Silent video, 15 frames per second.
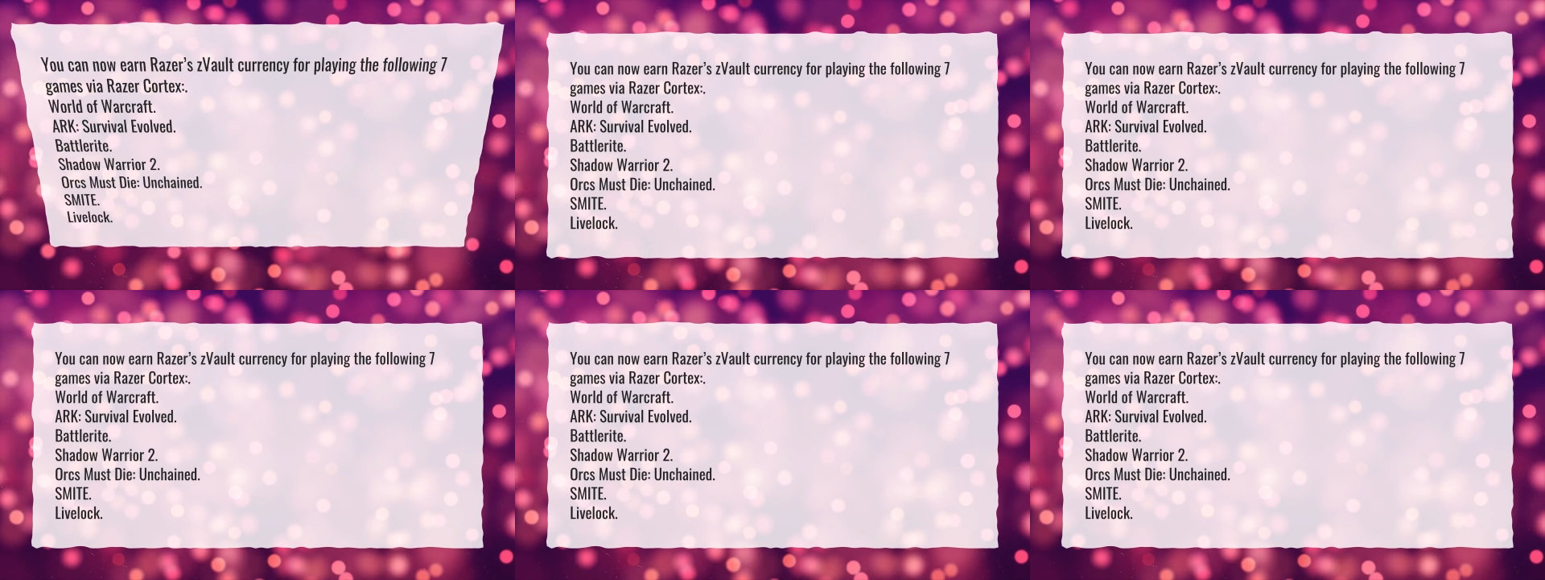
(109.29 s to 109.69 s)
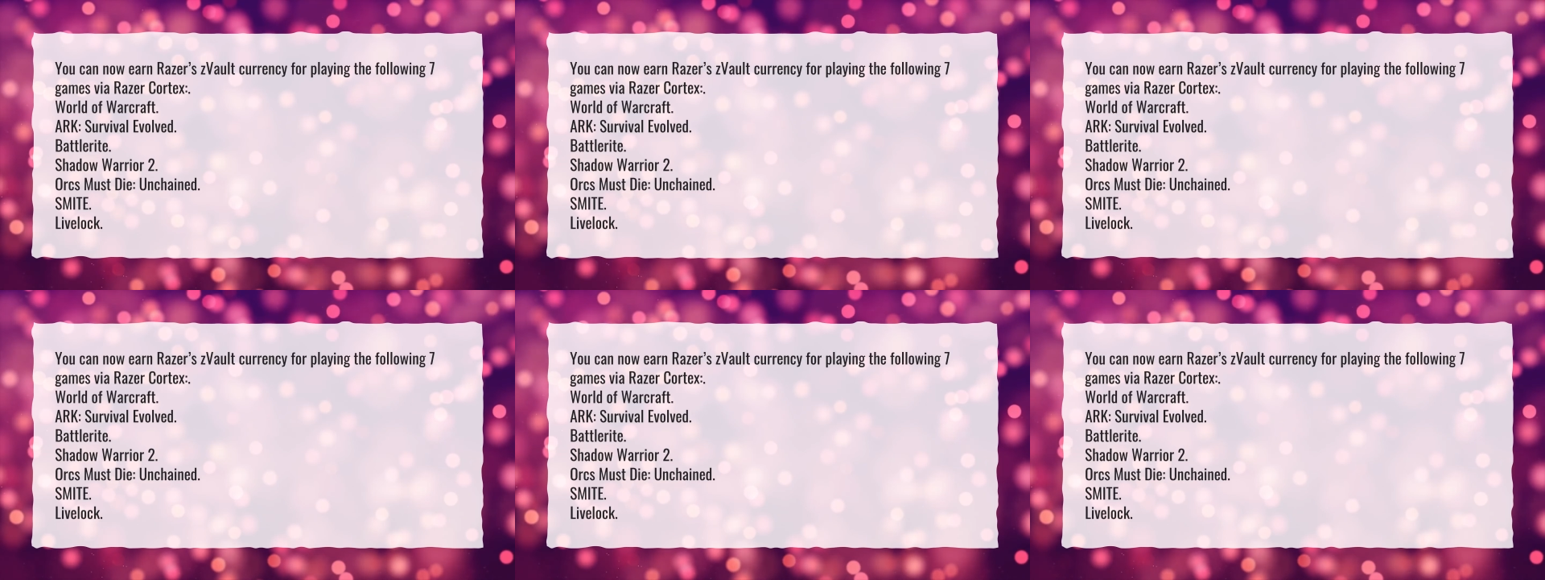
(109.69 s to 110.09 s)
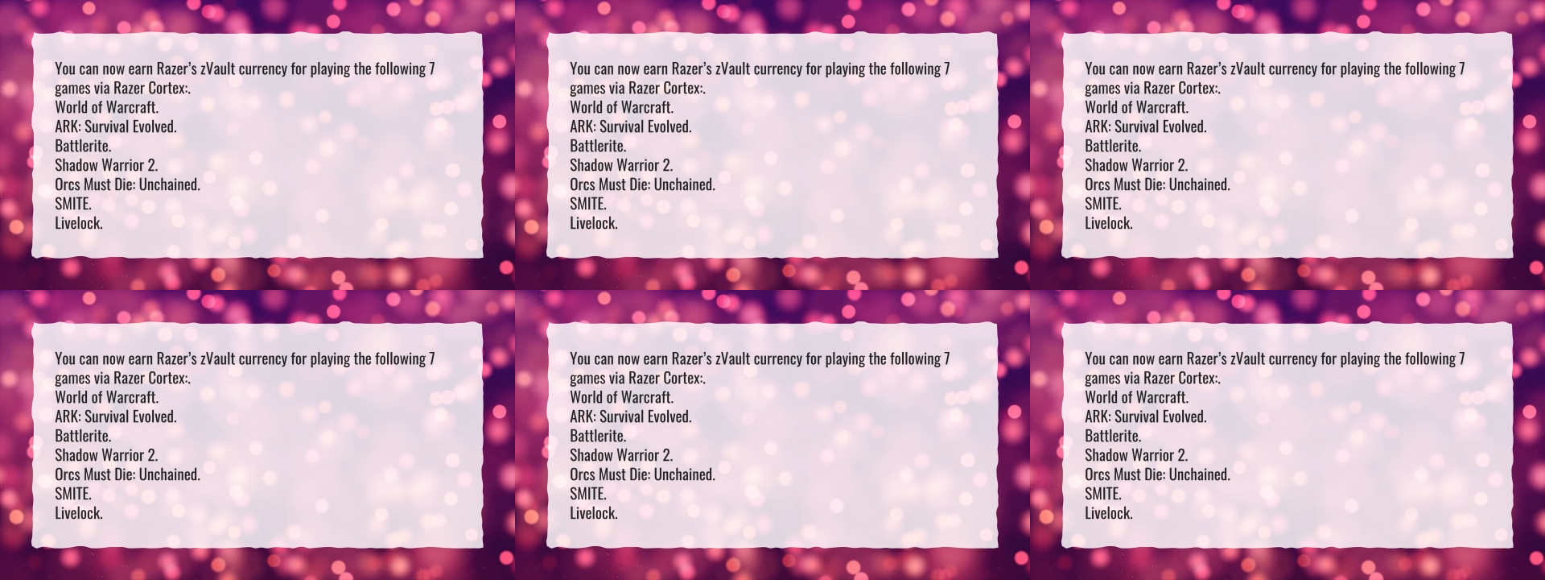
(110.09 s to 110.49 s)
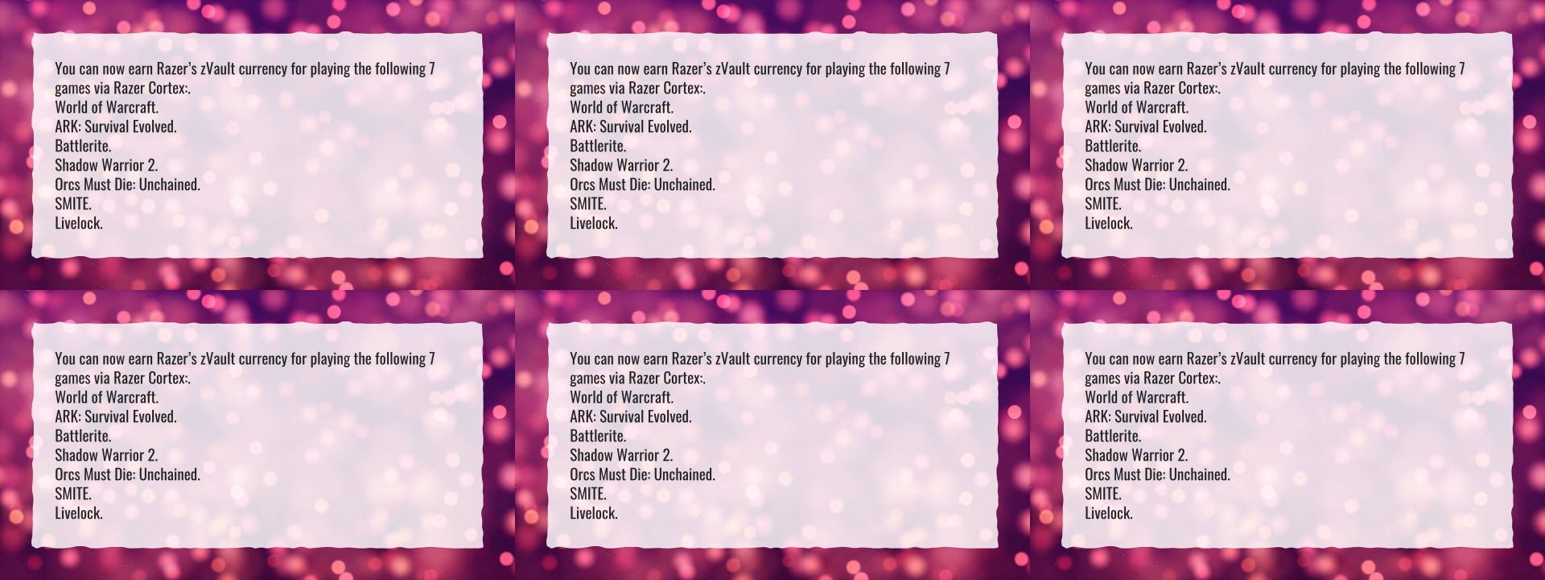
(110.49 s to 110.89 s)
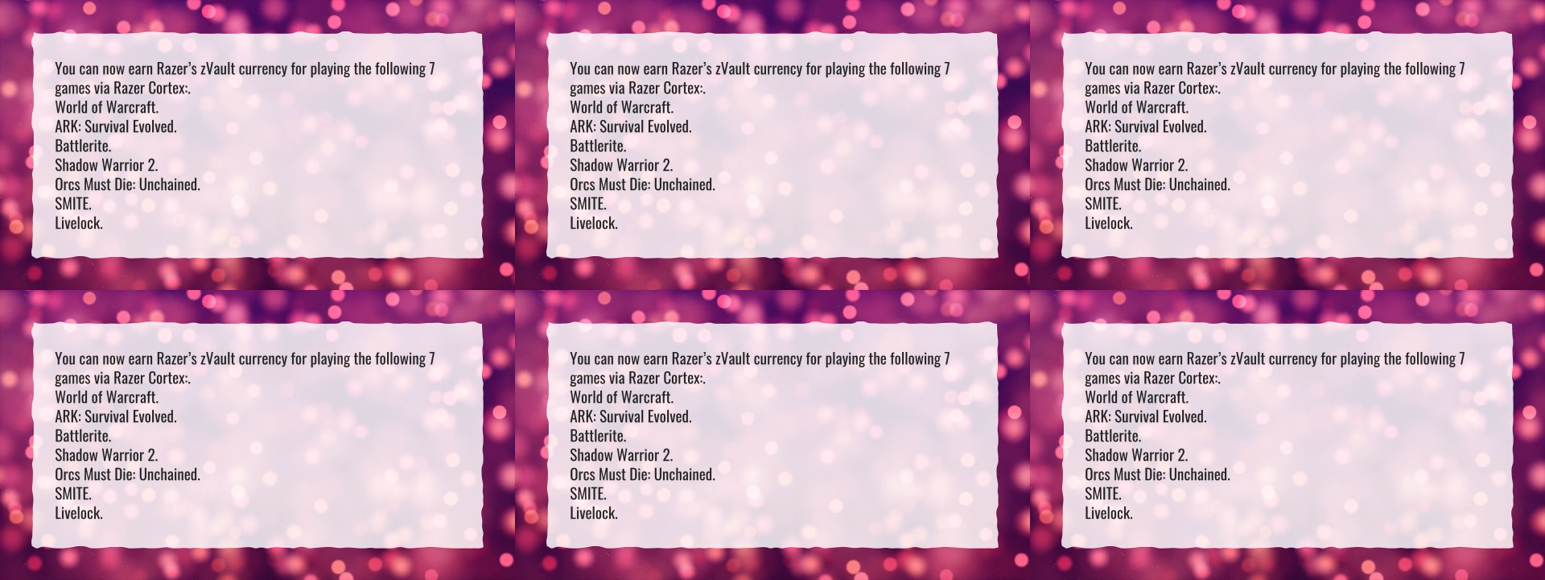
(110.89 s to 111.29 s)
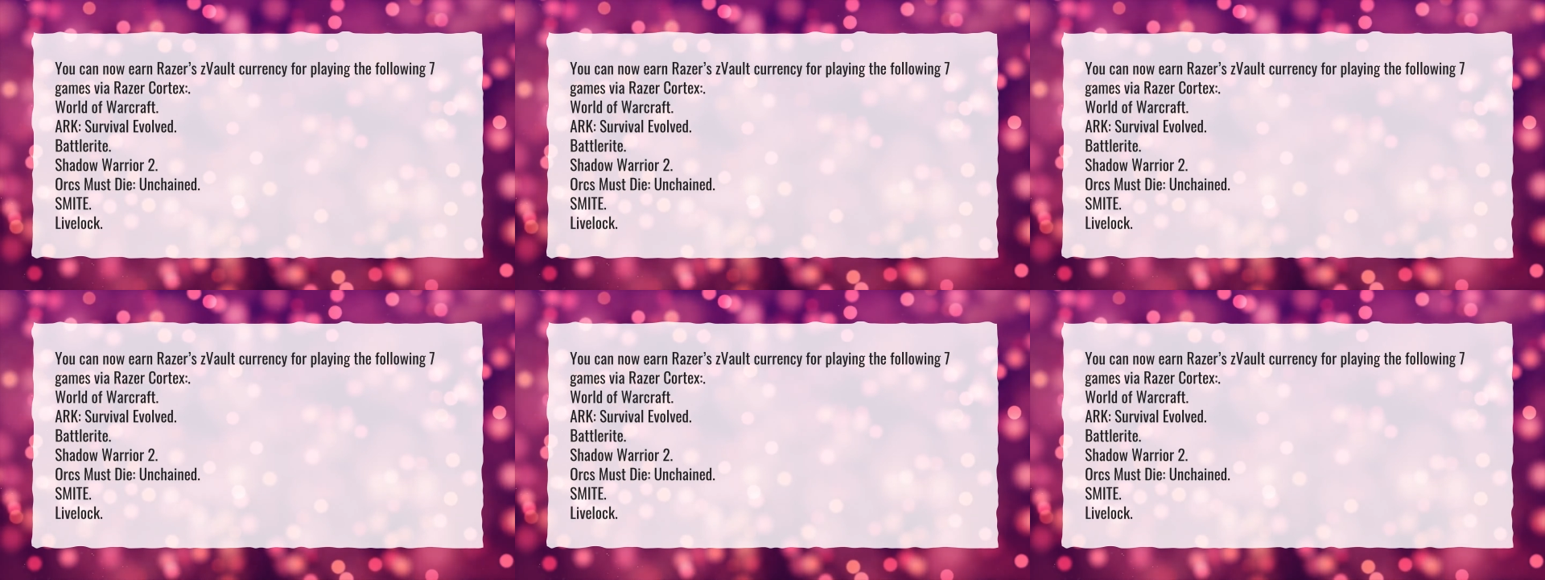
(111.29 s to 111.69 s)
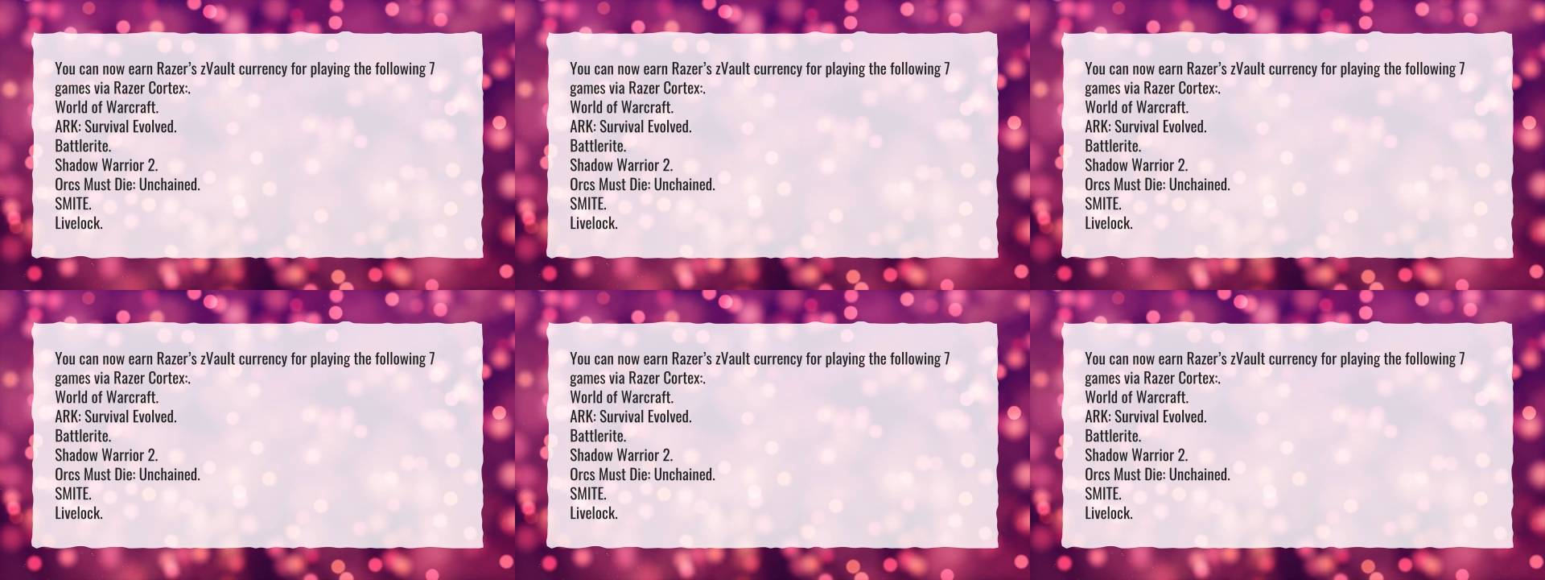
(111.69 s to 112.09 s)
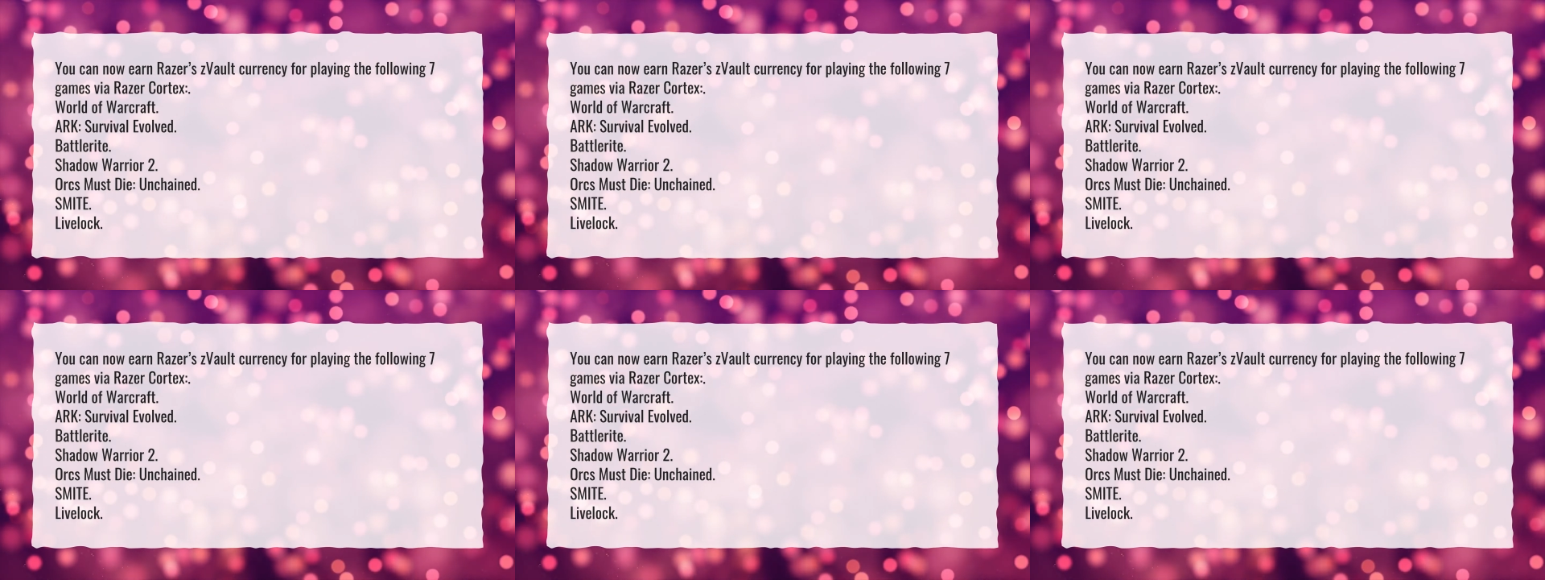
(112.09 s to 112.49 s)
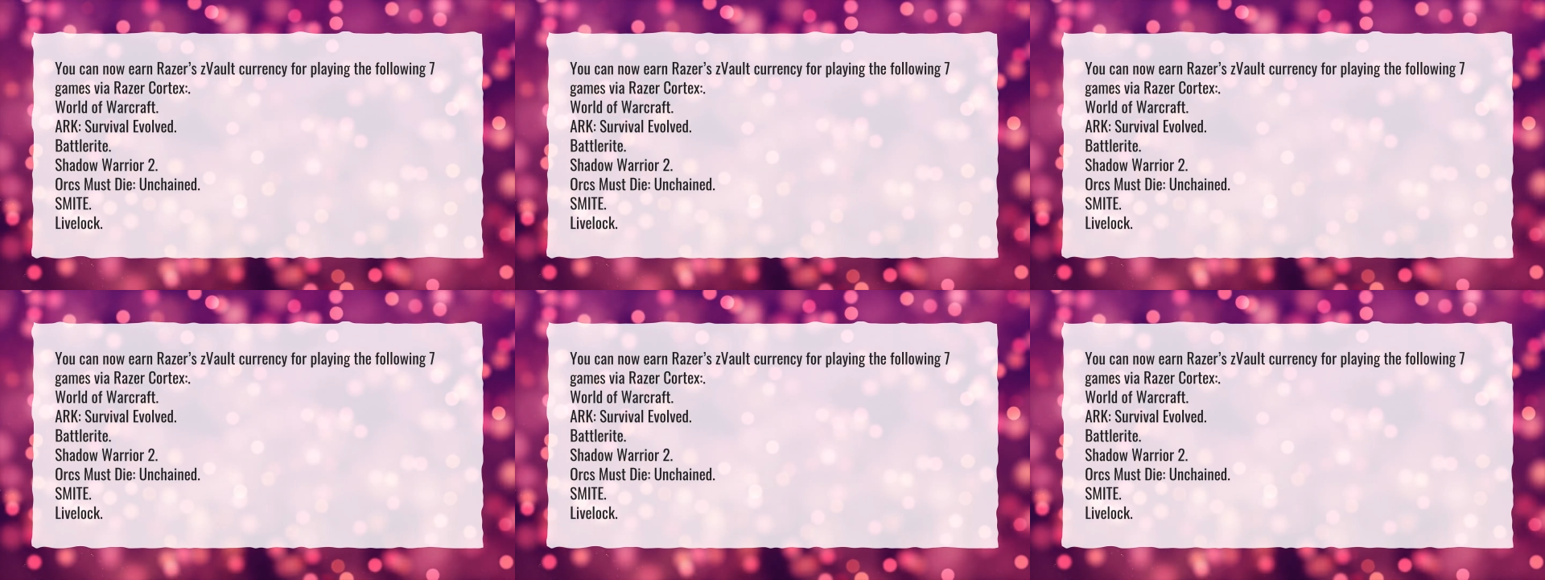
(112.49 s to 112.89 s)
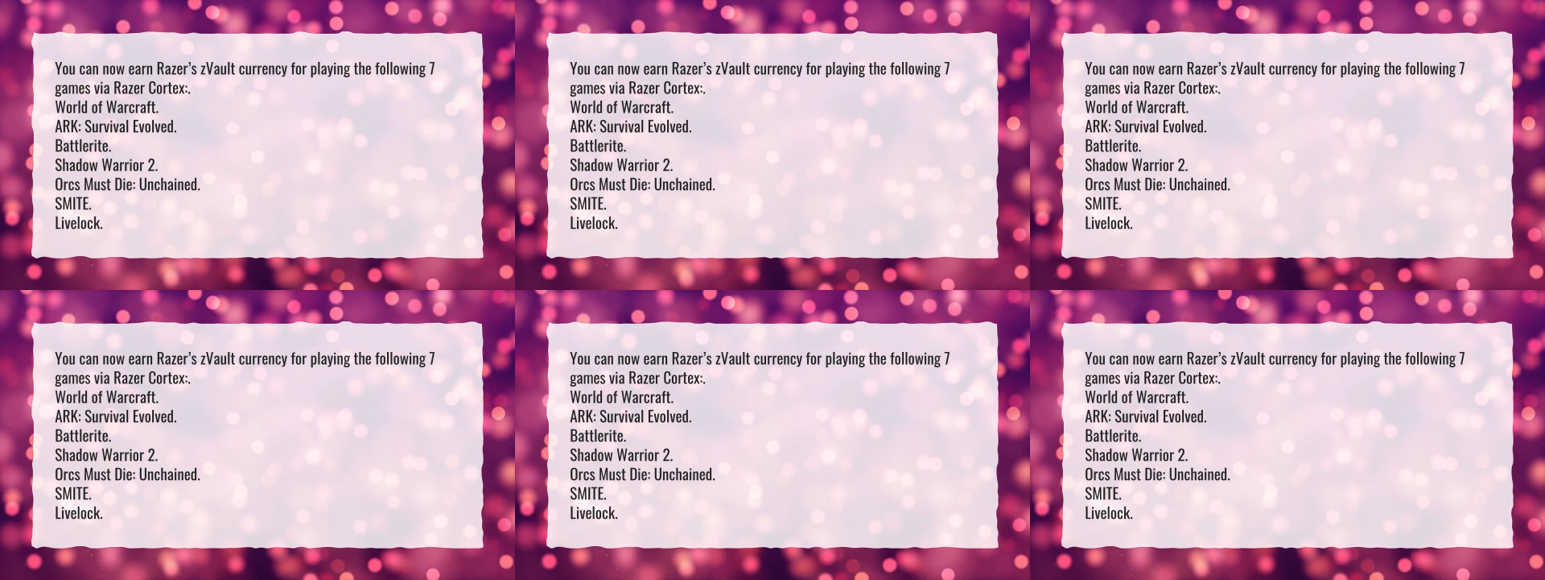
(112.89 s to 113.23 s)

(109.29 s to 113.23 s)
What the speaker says: [unreadable: no face in view]